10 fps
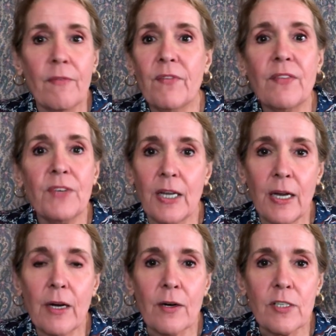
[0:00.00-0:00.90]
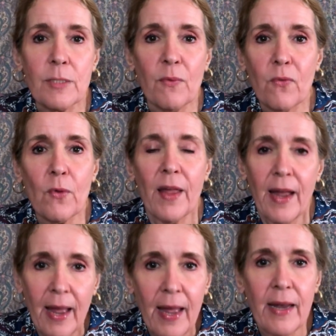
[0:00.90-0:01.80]
50 years before they
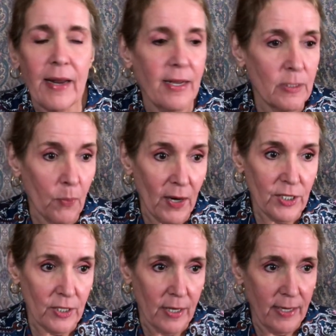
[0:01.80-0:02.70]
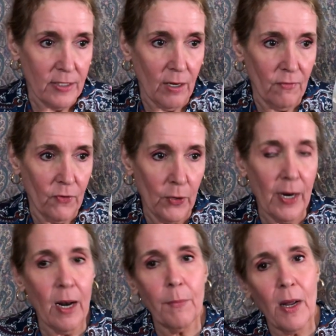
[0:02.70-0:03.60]
had expiration dates on food and
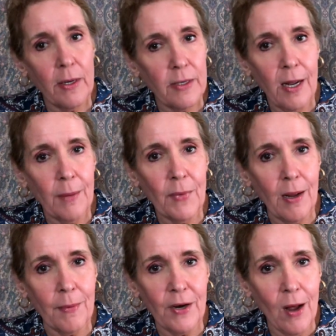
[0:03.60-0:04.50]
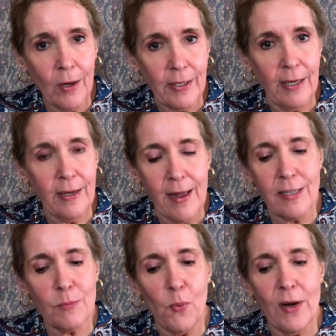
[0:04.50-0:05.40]
I'm not I'm not knocking
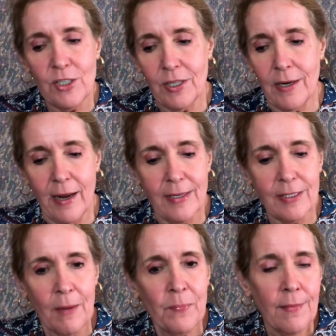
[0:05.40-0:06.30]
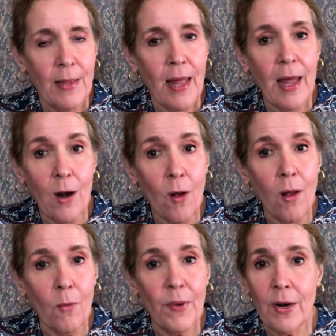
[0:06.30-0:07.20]
expiration dates at
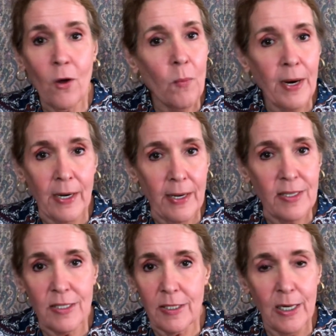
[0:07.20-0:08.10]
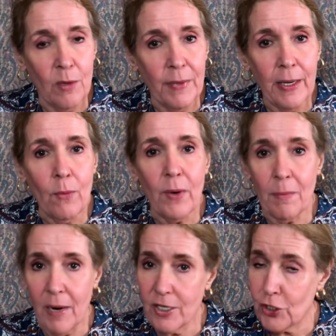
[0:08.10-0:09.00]
all but nobody needs to tell me when
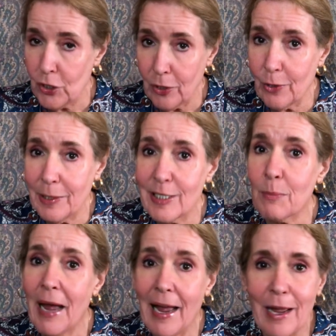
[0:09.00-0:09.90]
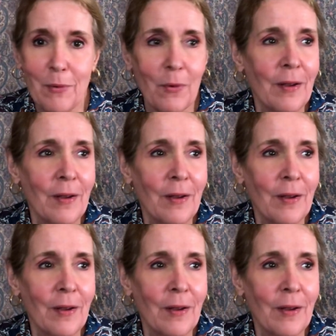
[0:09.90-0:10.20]
my sugar is bad